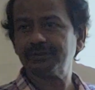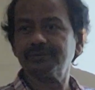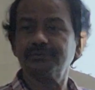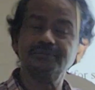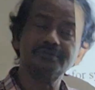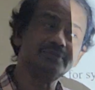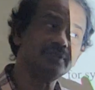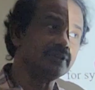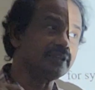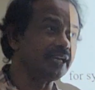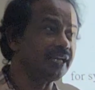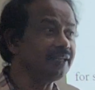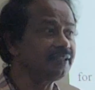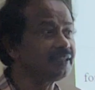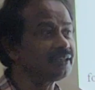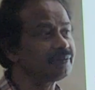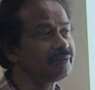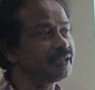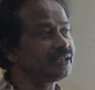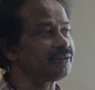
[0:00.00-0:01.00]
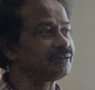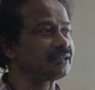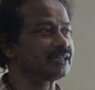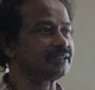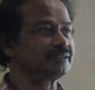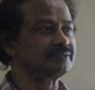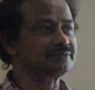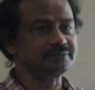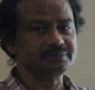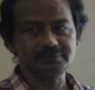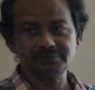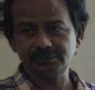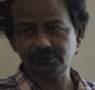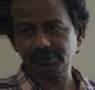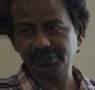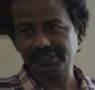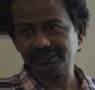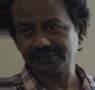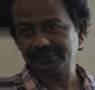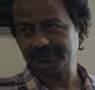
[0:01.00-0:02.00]
2. So either way you can
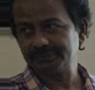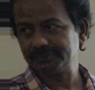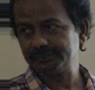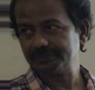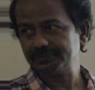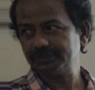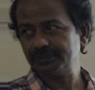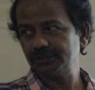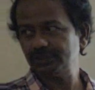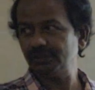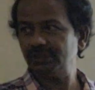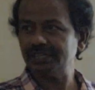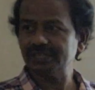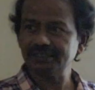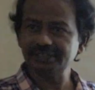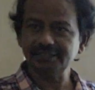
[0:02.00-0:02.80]
do it. You will